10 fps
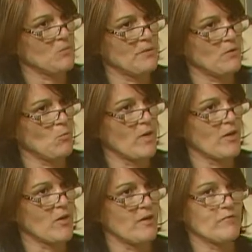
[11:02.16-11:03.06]
to be
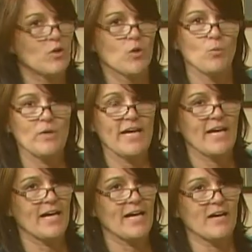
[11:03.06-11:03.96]
aware of, we
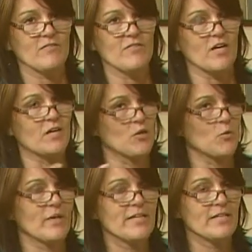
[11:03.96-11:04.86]
have a
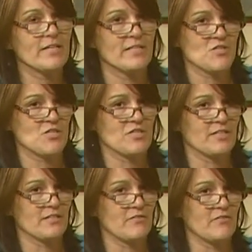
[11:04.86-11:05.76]
great
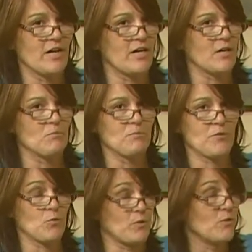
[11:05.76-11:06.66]
initiative um,
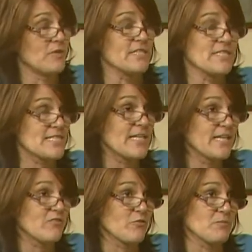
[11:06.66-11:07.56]
throughout the
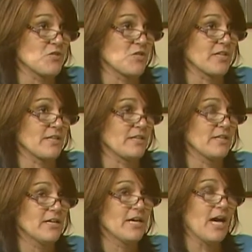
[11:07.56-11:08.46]
state of Michigan
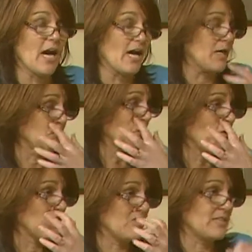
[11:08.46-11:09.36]
uh,
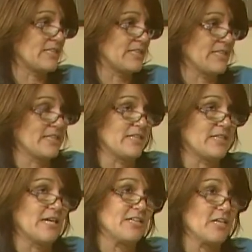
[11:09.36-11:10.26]
called
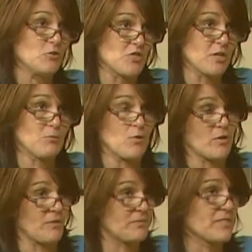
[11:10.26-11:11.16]
the Yellow Jug
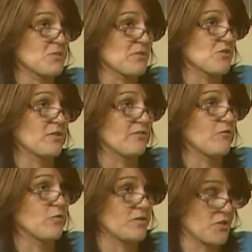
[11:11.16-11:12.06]
Program, especially
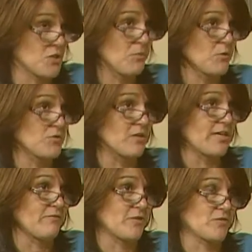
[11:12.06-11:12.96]
for disposal
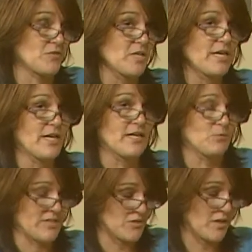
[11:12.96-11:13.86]
efforts. Okay. And
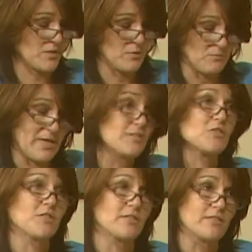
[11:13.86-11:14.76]
we had talked about
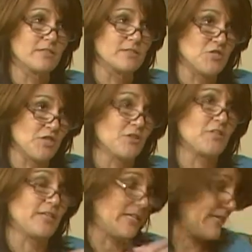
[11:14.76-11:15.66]
monitoring,
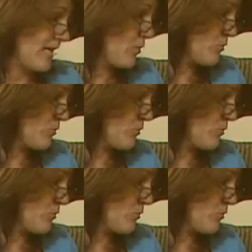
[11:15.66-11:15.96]
securing, and now